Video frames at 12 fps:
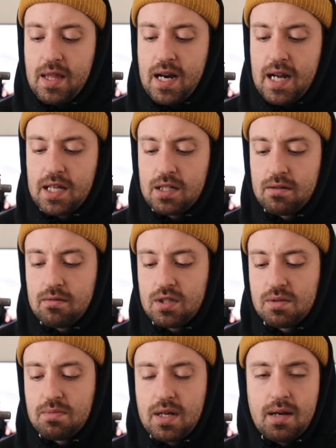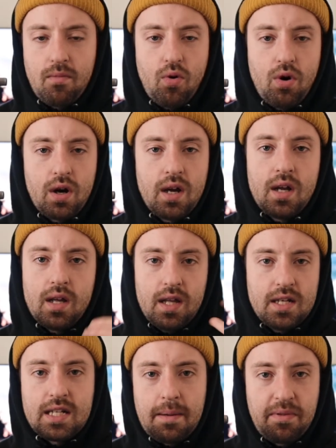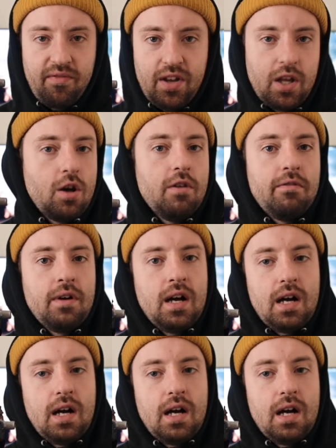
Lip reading: and I can just make a more in-depth video